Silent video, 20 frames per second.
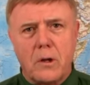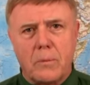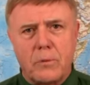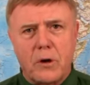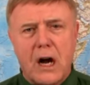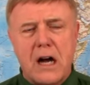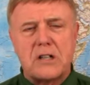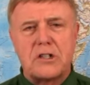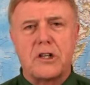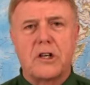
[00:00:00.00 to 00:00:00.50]

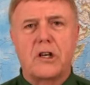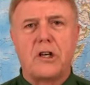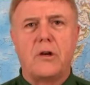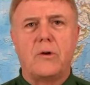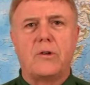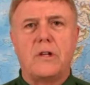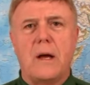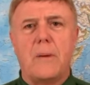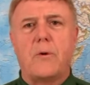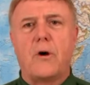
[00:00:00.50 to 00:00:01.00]

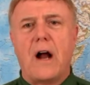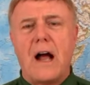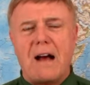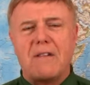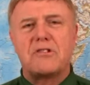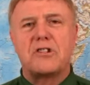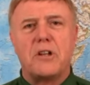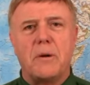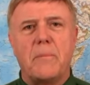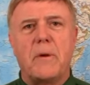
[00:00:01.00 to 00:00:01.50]
prosecute them or
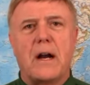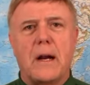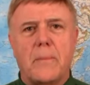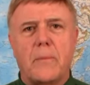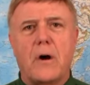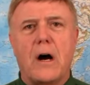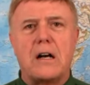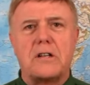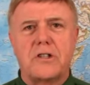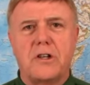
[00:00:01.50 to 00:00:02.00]
have somebody
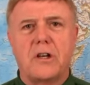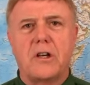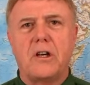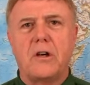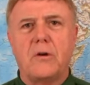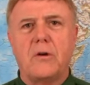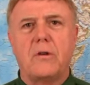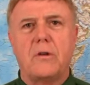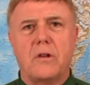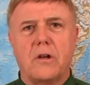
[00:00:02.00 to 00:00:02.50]

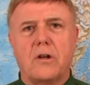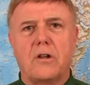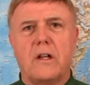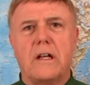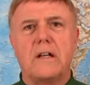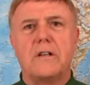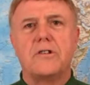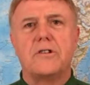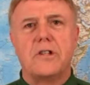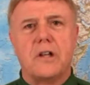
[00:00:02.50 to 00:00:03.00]
prosecute the
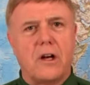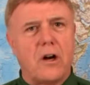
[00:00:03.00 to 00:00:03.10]
Clintons